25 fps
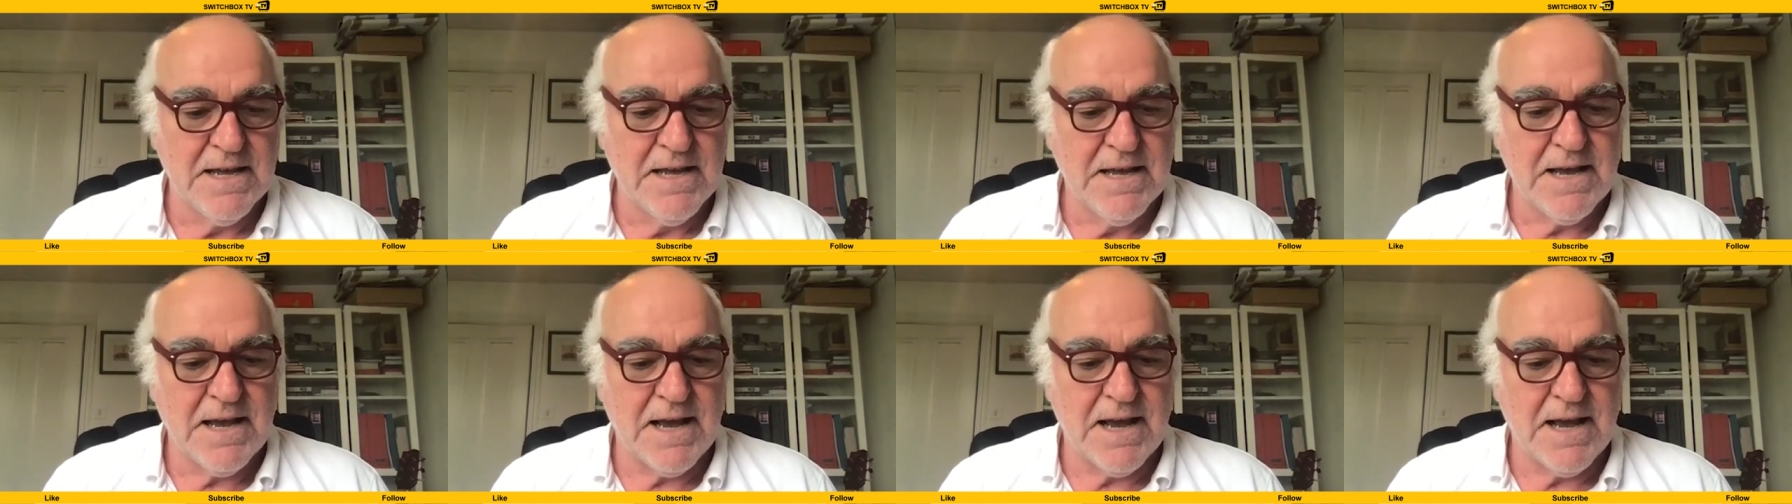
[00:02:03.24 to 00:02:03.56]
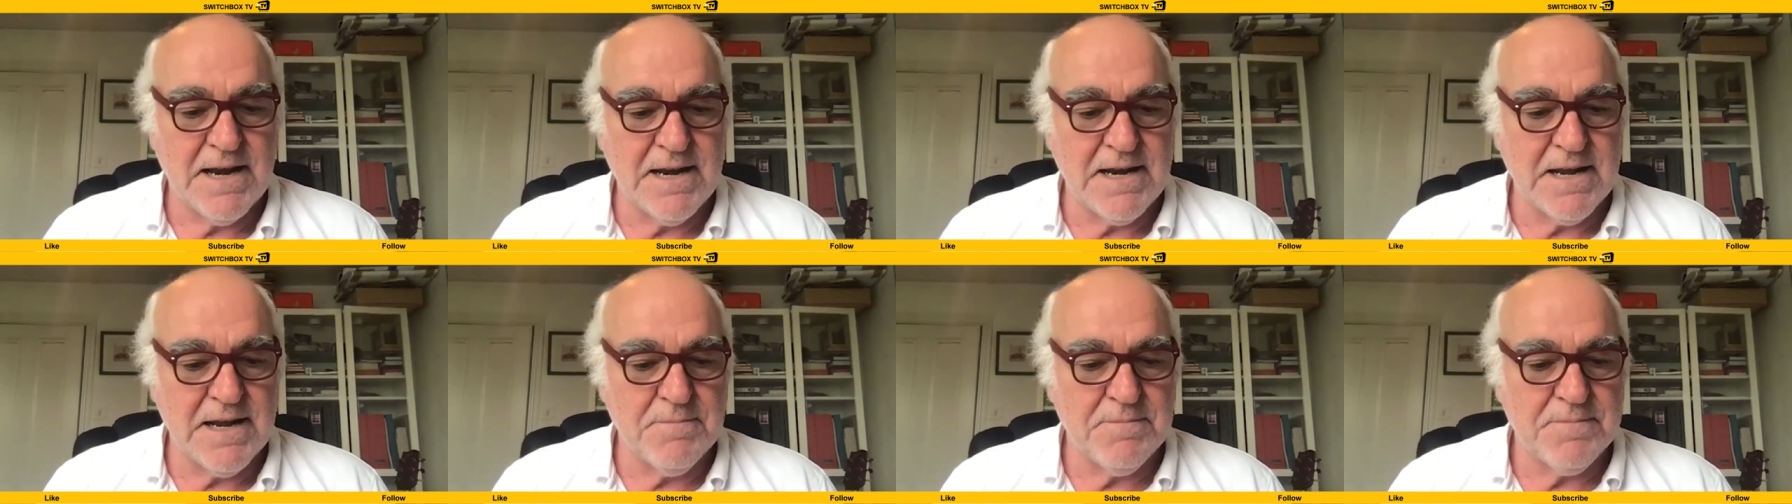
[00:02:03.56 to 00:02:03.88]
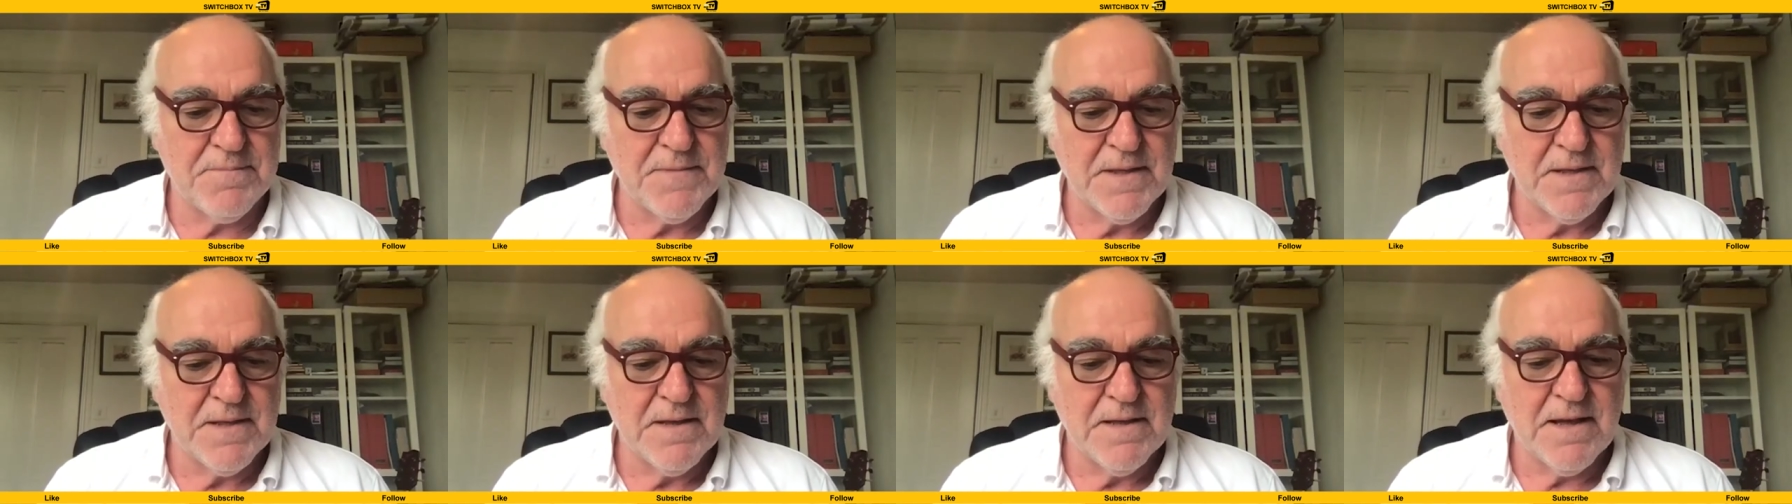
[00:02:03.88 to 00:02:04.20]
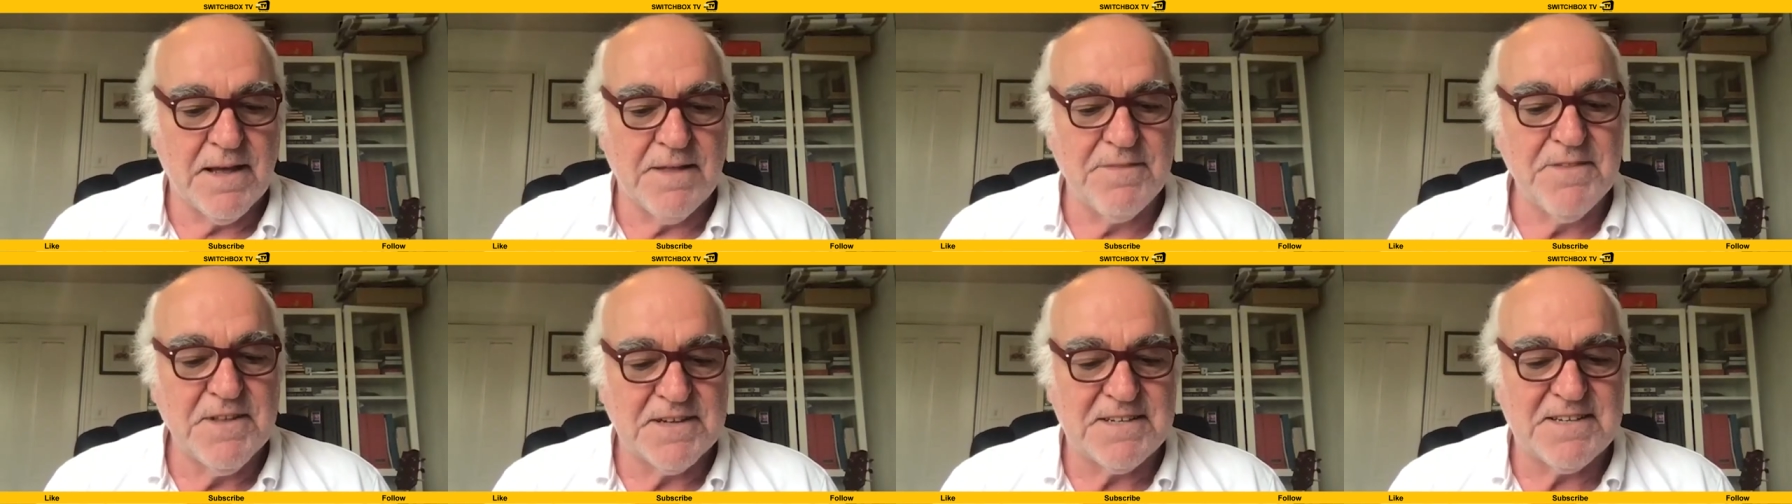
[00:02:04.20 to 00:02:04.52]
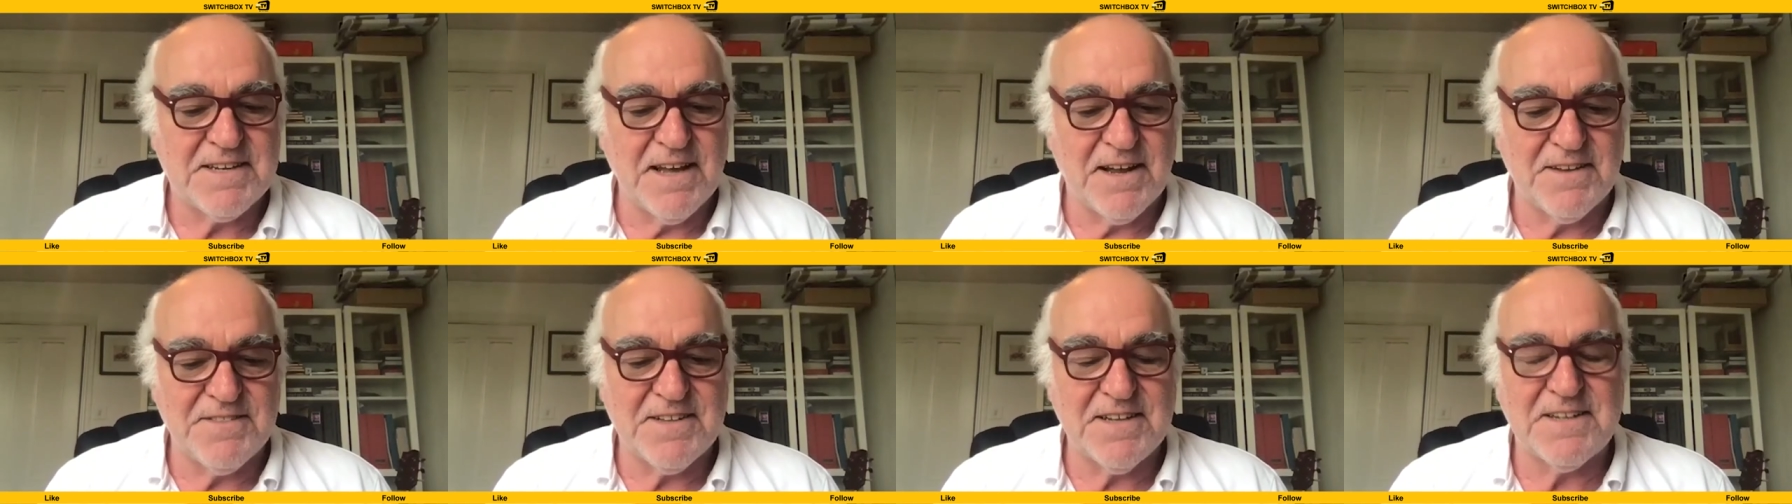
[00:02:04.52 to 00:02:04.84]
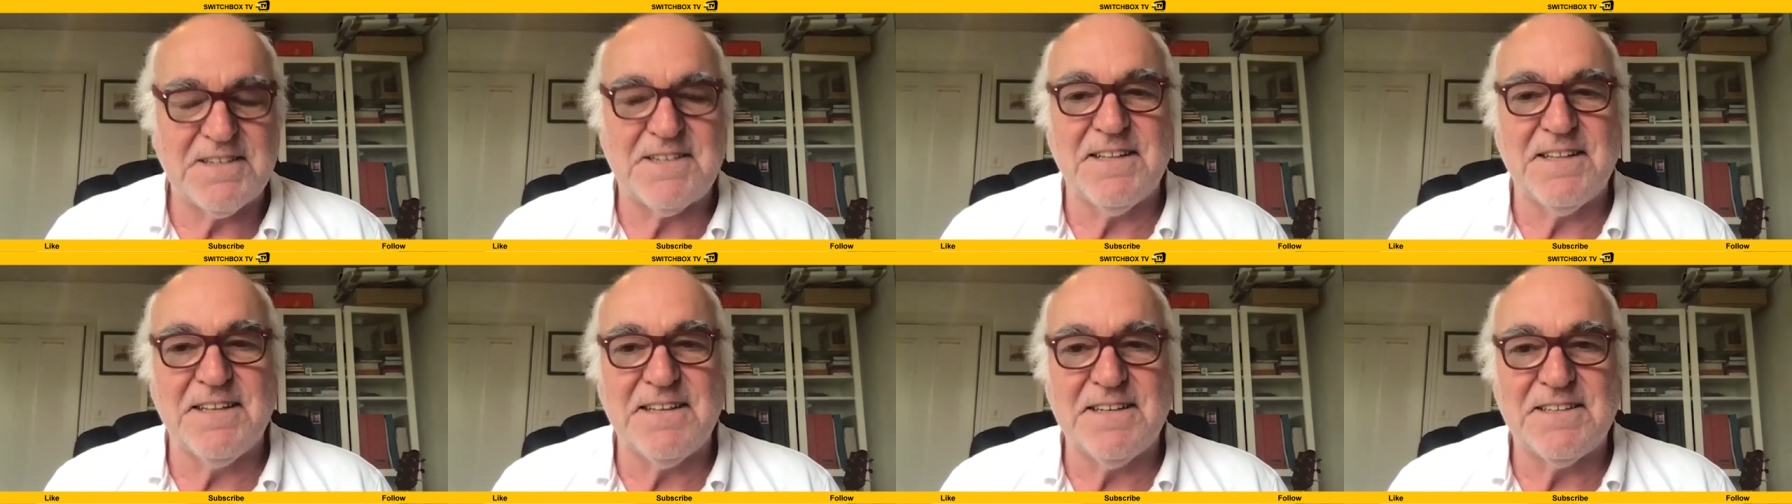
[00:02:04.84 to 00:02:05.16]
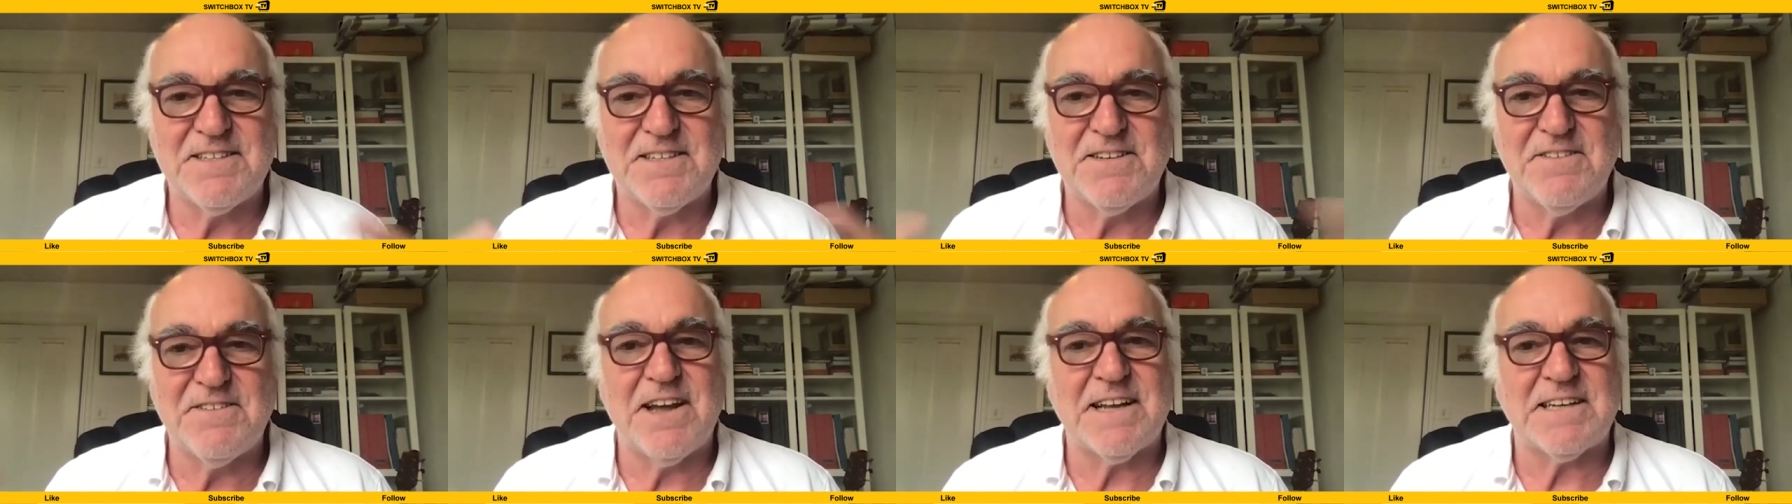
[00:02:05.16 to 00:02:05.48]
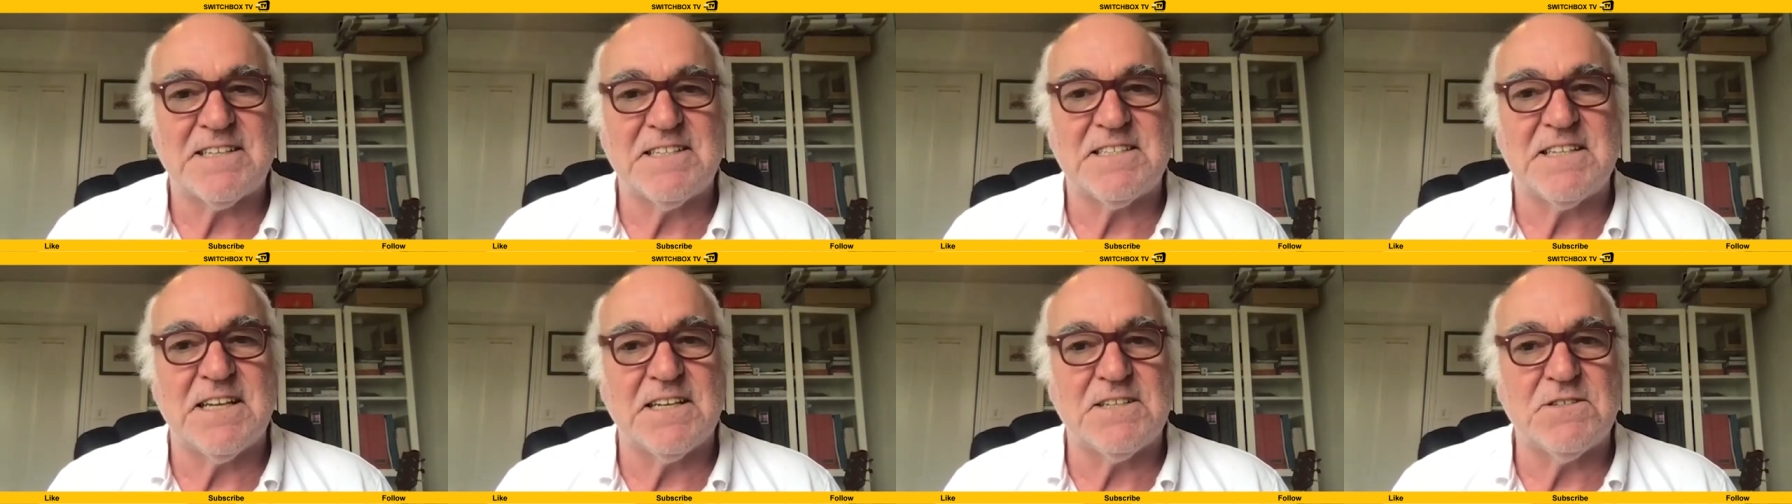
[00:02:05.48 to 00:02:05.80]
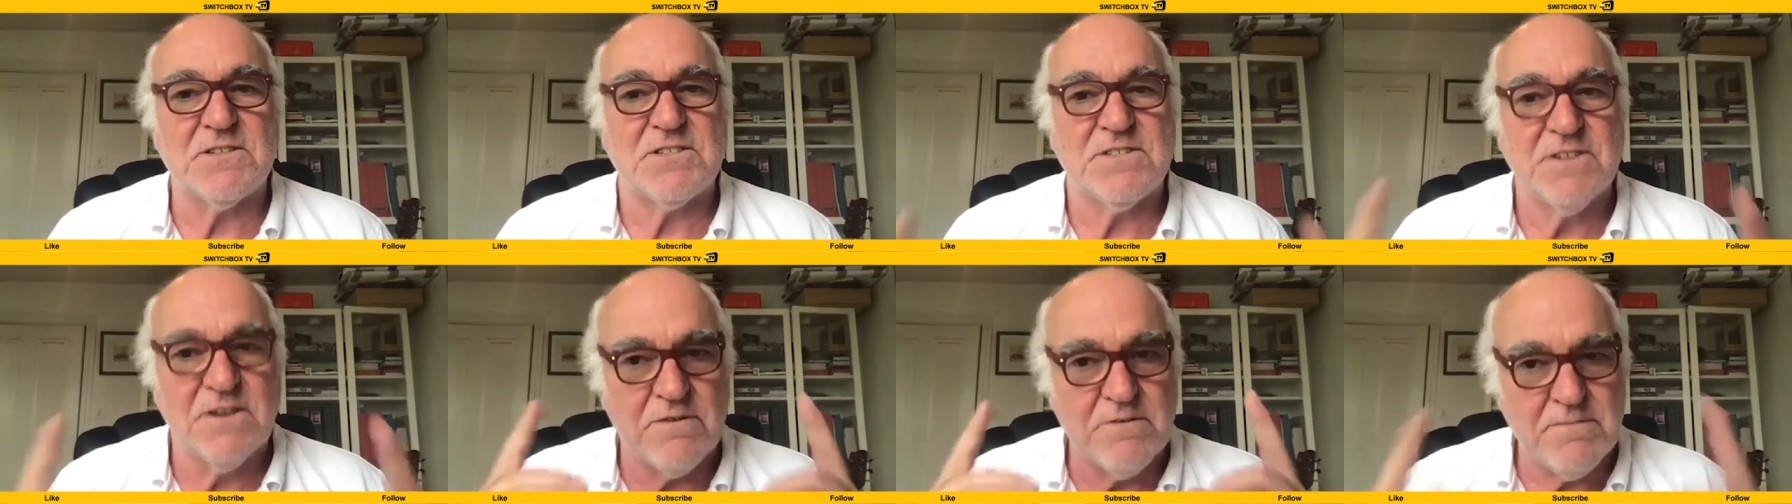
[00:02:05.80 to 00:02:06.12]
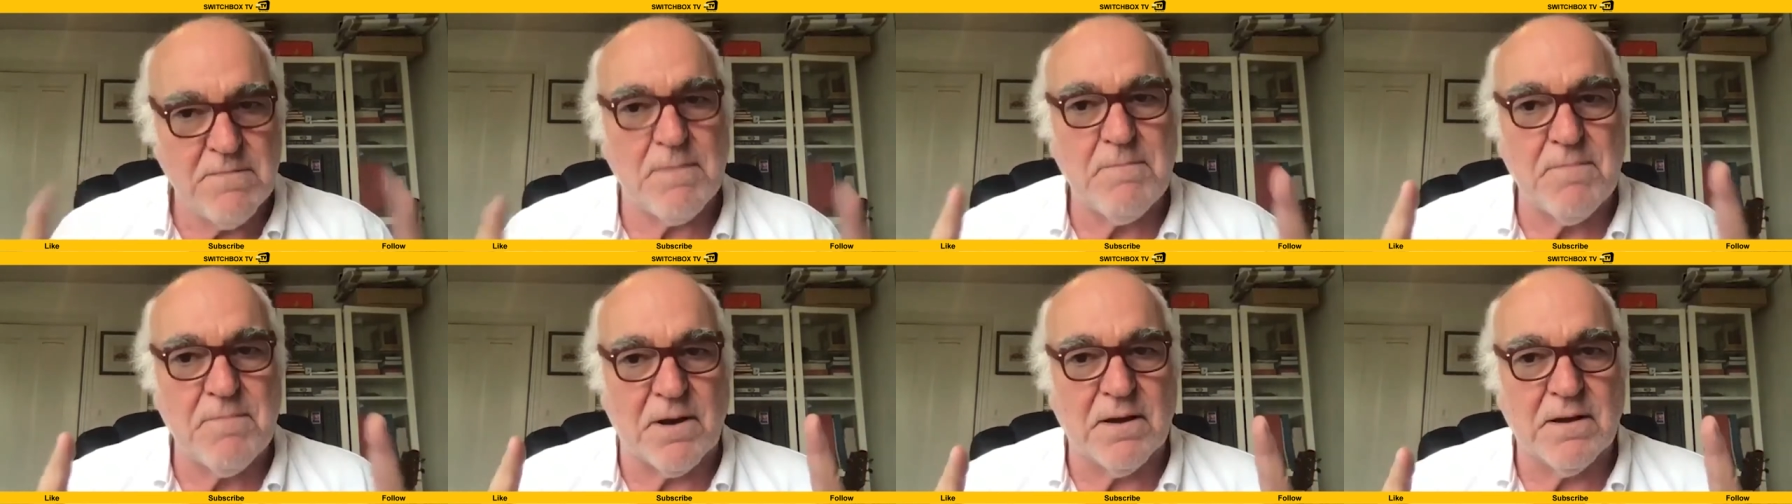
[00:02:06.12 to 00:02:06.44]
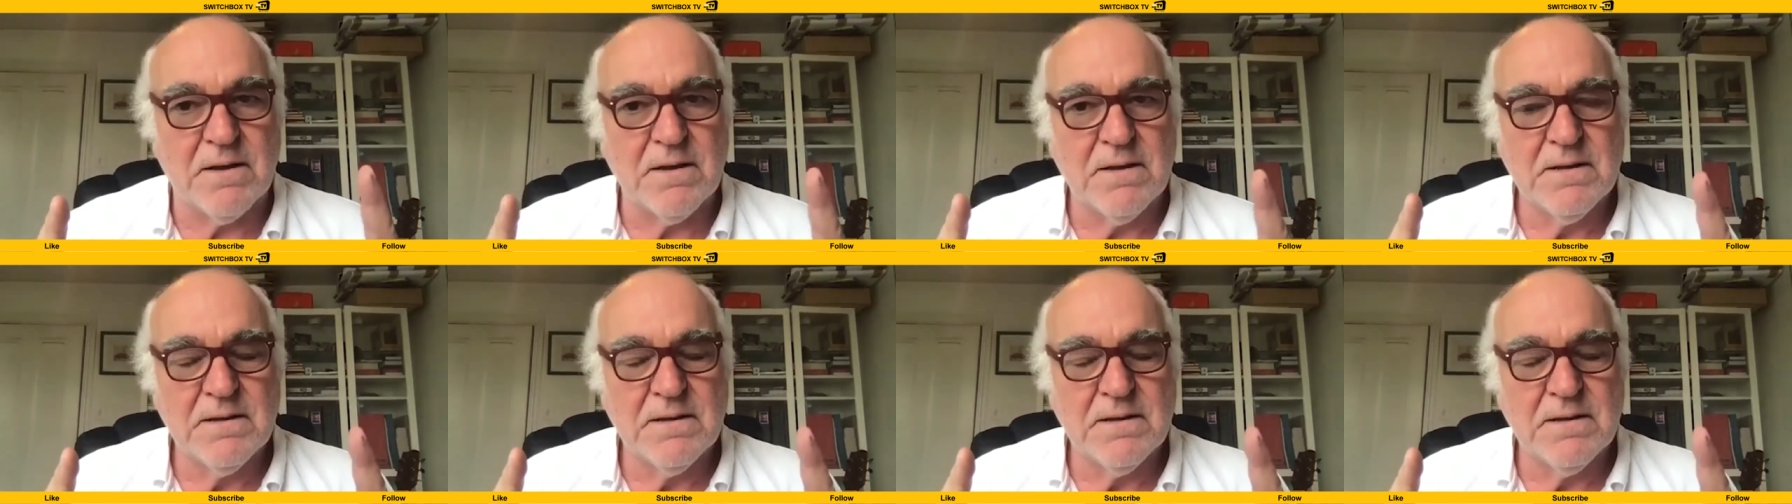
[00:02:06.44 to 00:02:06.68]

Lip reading: And the director said to us, now remember,